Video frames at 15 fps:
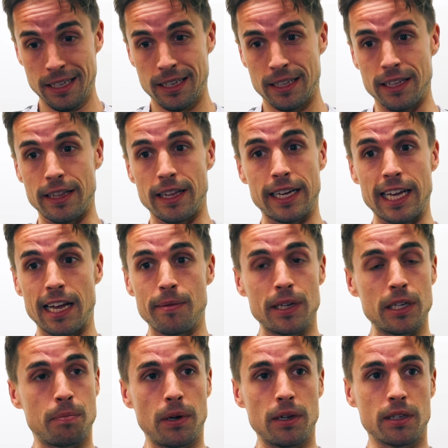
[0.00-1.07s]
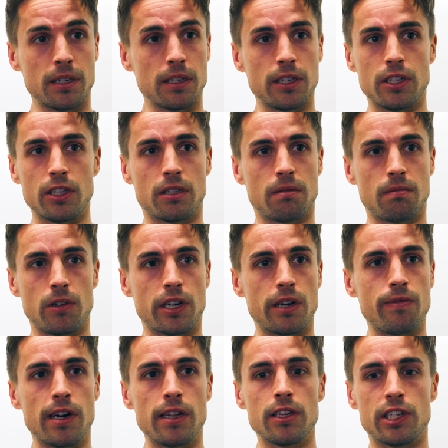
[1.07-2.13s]
then that game against Boston, you're just
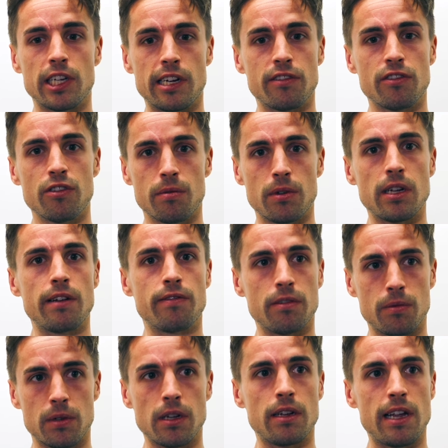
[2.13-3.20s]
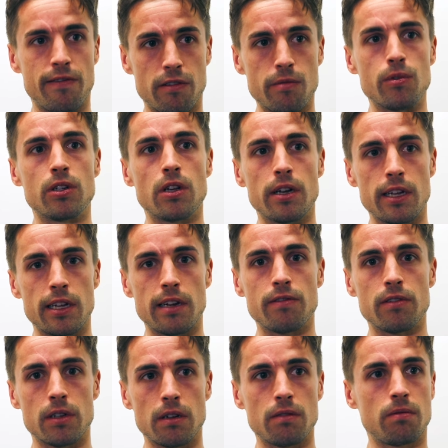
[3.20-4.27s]
looking around the change room, like everyone was like everyone was on it, and
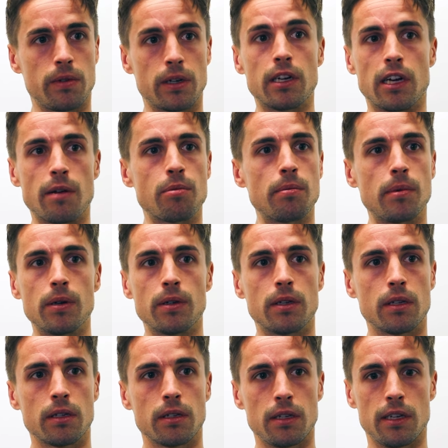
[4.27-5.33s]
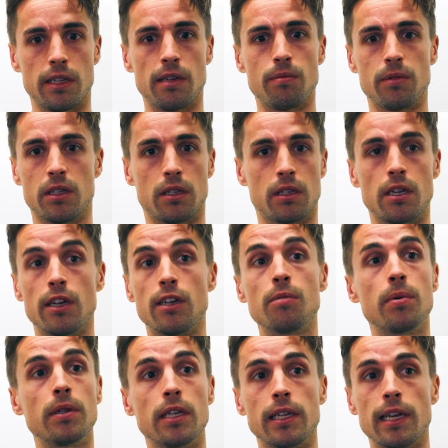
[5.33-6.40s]
everyone's like, we're going to get promoted, and then we just turned
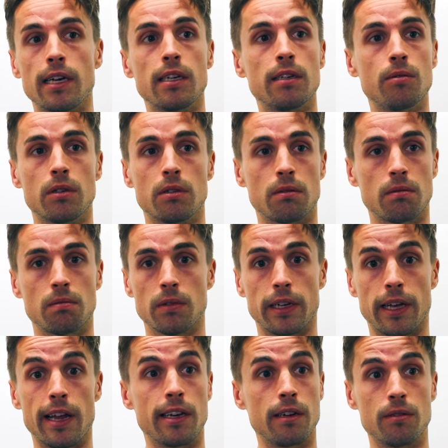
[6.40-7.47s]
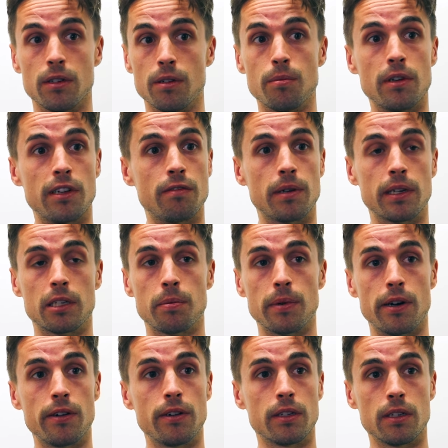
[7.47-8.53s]
up on the day, and it was again, it was an unbelievable
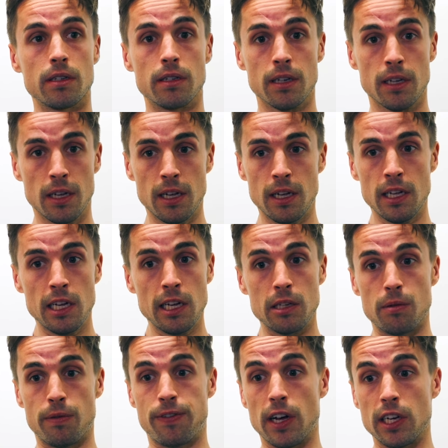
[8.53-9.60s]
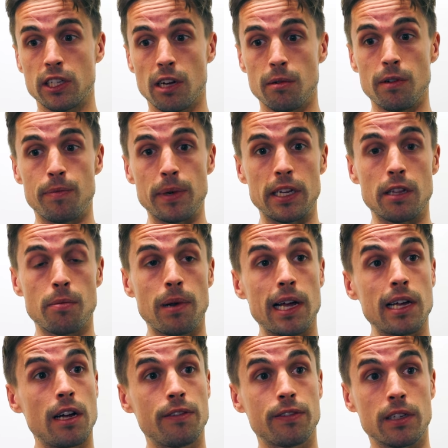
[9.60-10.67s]
experience, and it's the first time I've been in the
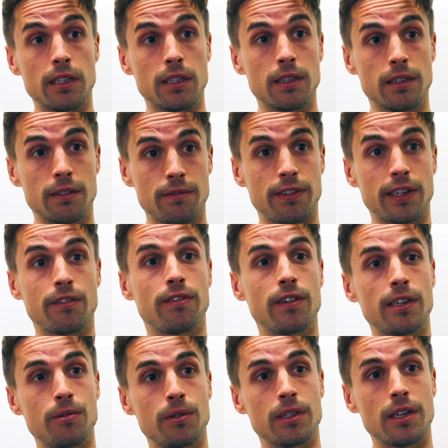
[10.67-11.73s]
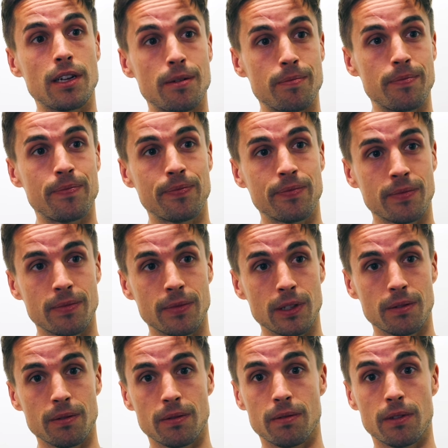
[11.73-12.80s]
playoffs, and thankfully it was um,
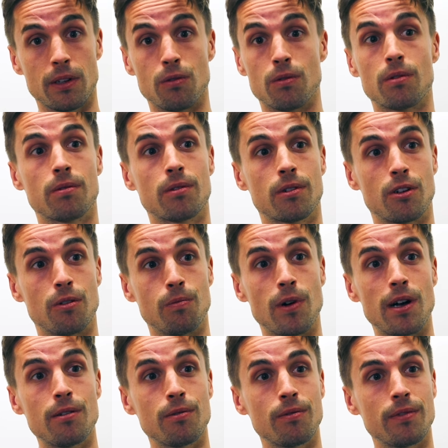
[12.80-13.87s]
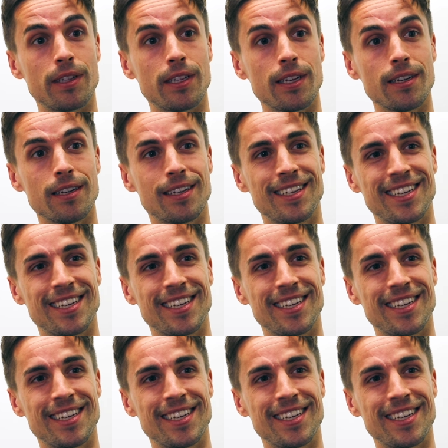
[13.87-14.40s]
it'll come well in the end.